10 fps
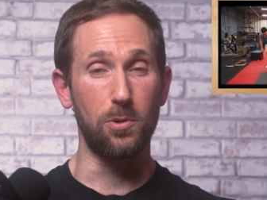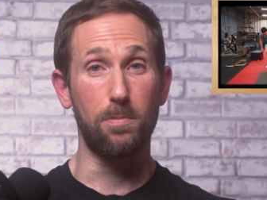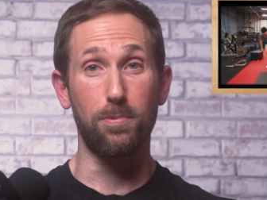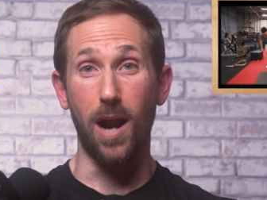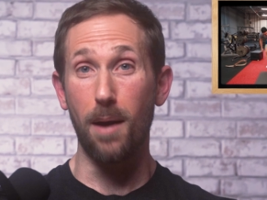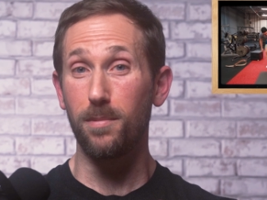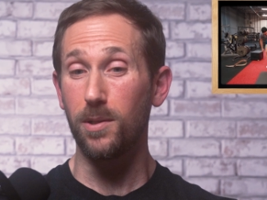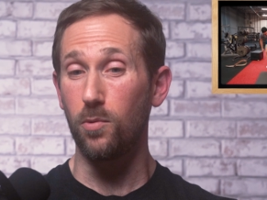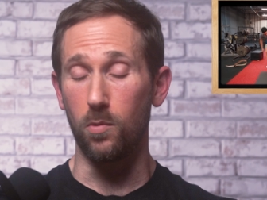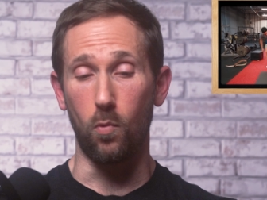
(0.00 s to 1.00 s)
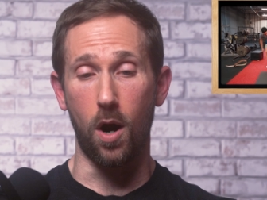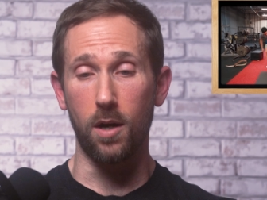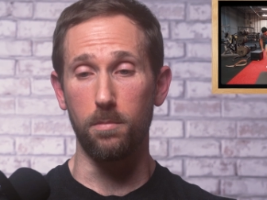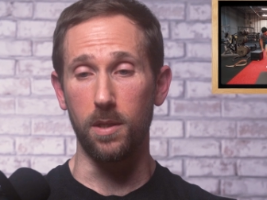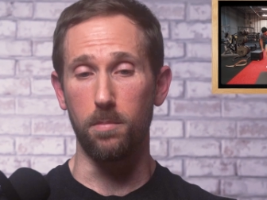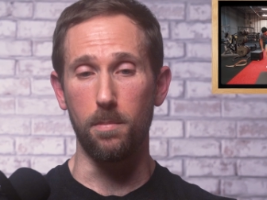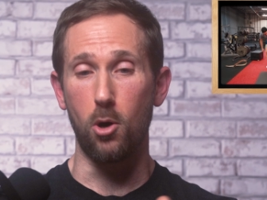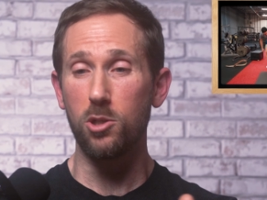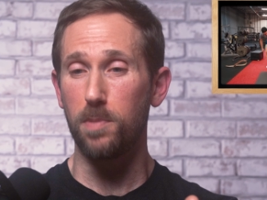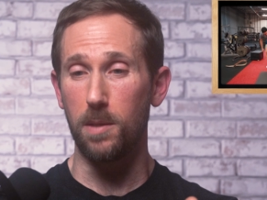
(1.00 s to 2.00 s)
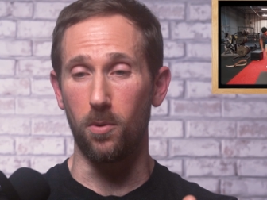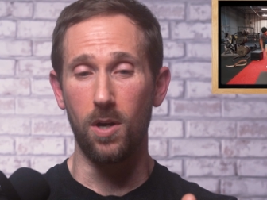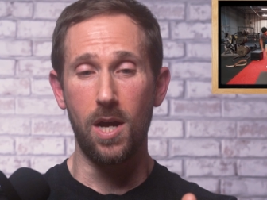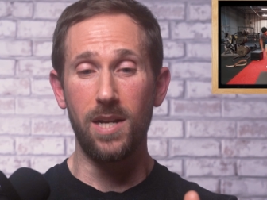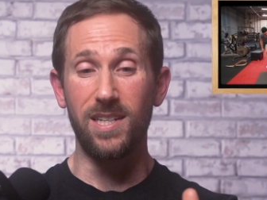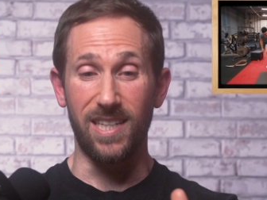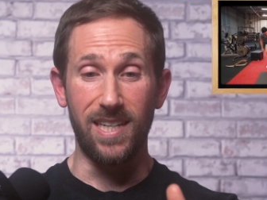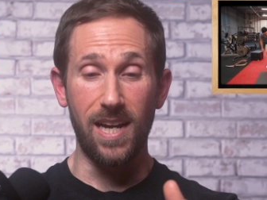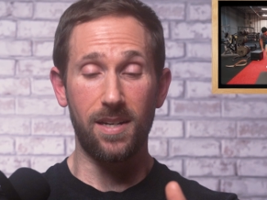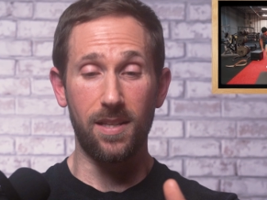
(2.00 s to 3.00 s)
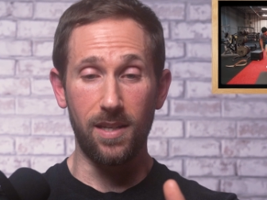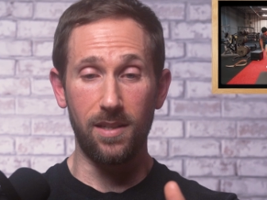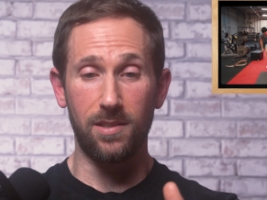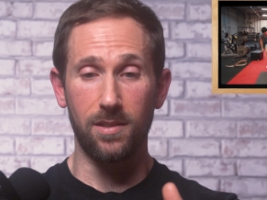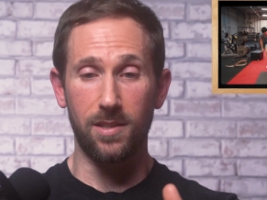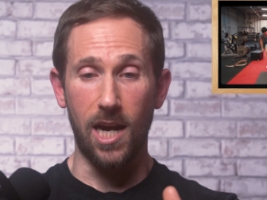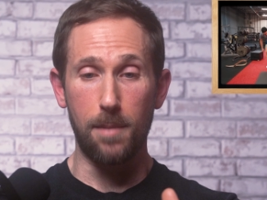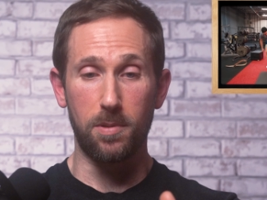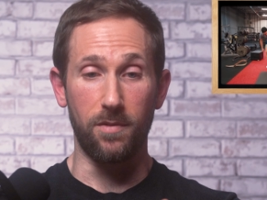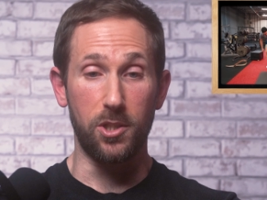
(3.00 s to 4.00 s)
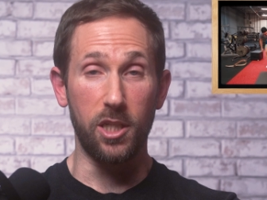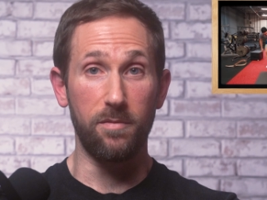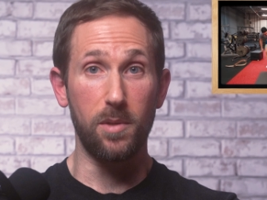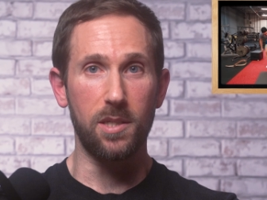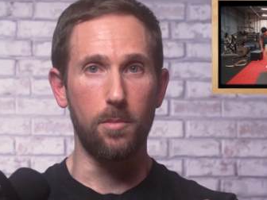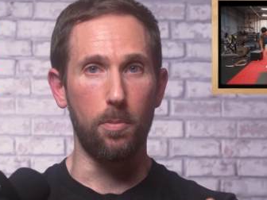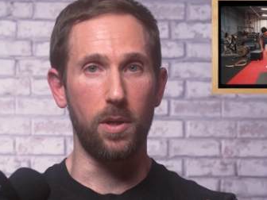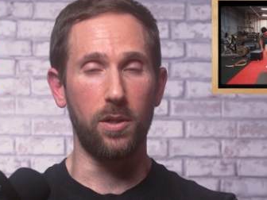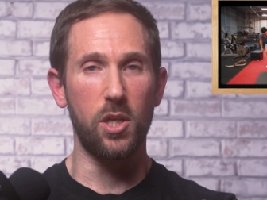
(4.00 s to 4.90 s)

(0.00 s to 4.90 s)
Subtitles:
probably wouldn't want to be. But most people, to get to these types of achievements in mobility,